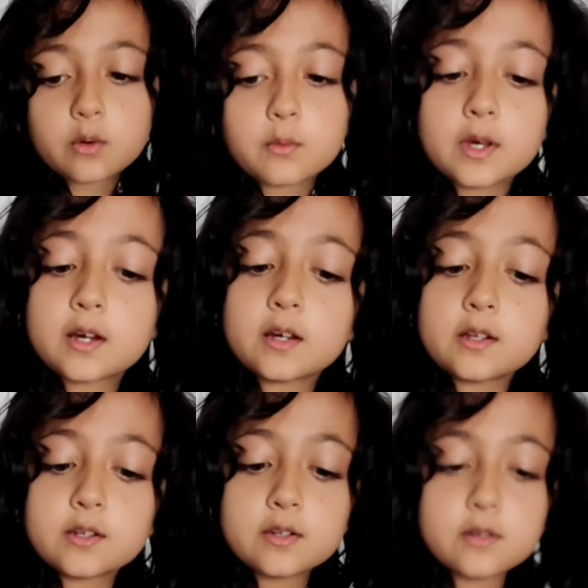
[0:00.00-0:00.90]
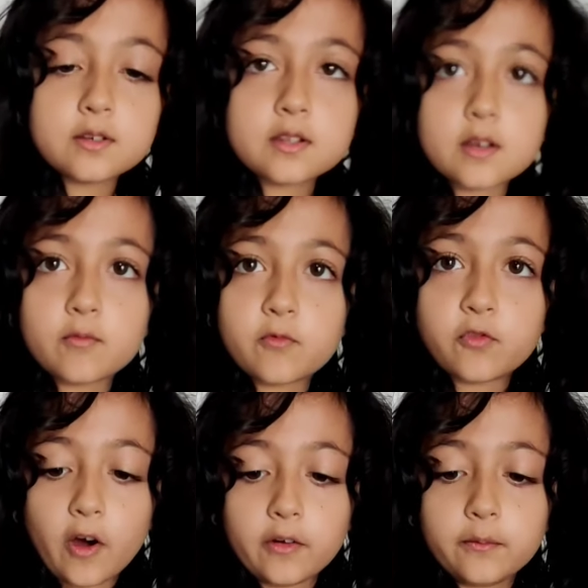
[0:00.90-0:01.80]
We can do some
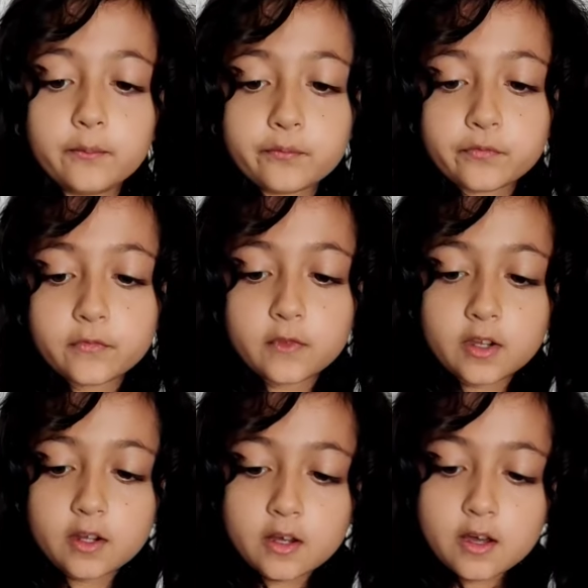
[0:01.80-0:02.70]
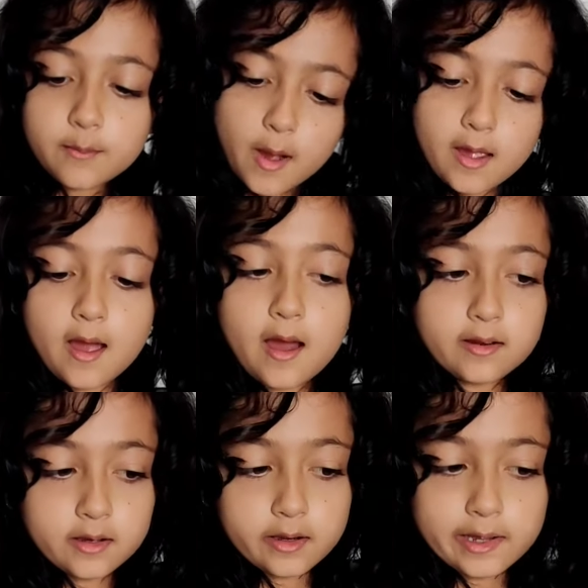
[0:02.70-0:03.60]
fun by
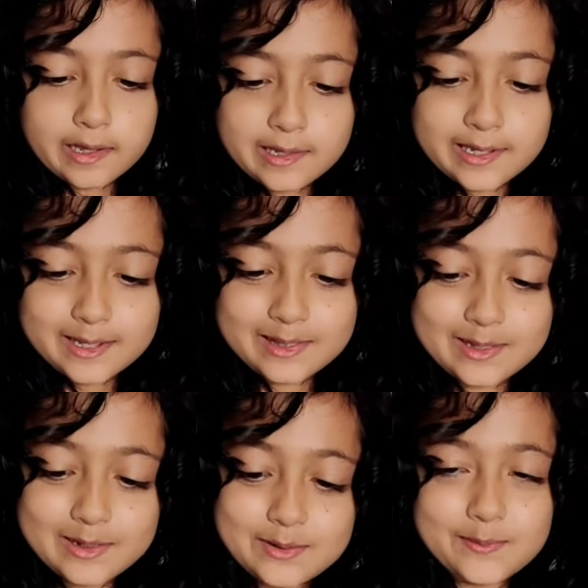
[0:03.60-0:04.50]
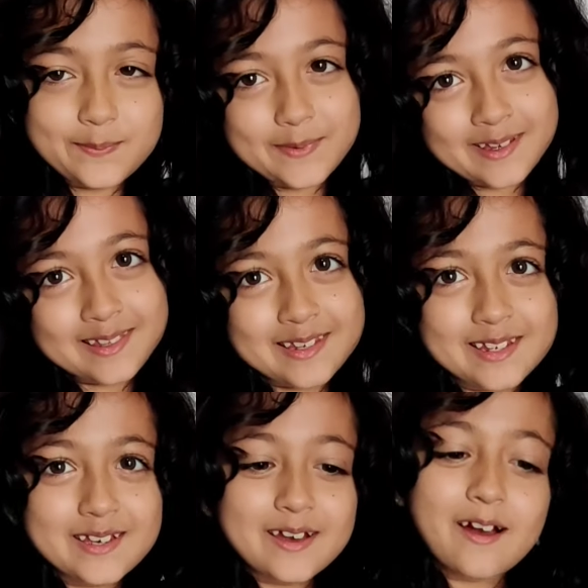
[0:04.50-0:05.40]
adding a little bit
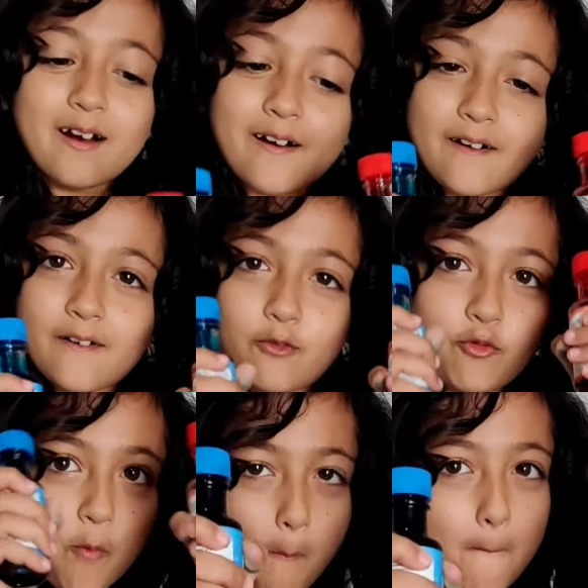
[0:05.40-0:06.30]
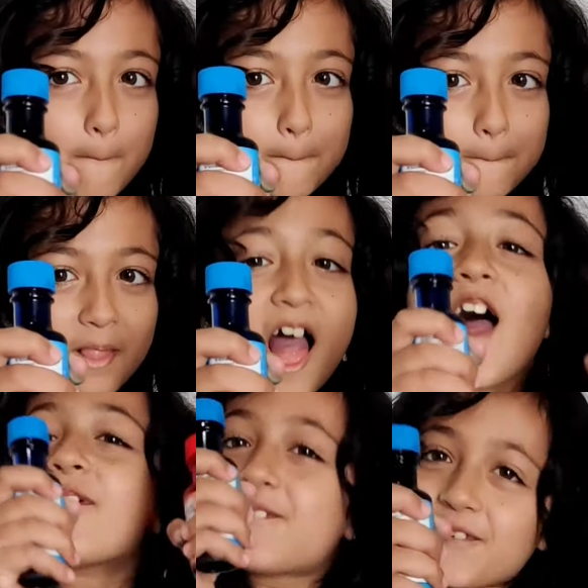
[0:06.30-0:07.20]
of
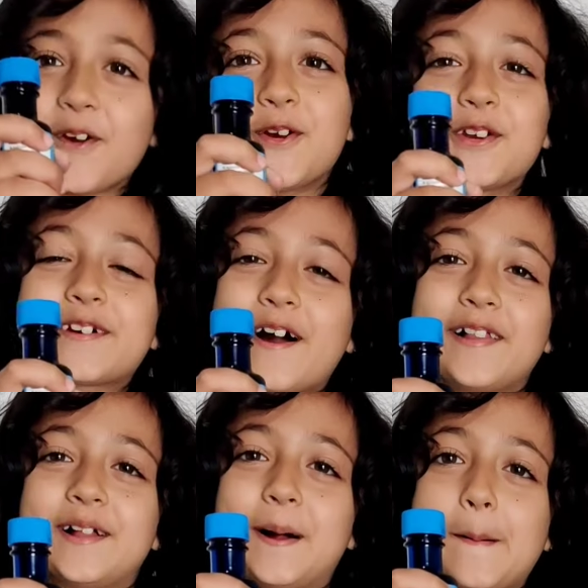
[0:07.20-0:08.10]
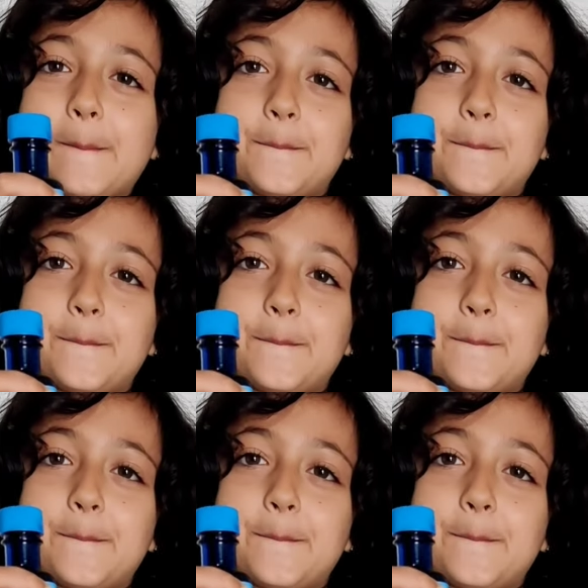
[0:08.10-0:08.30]
food color.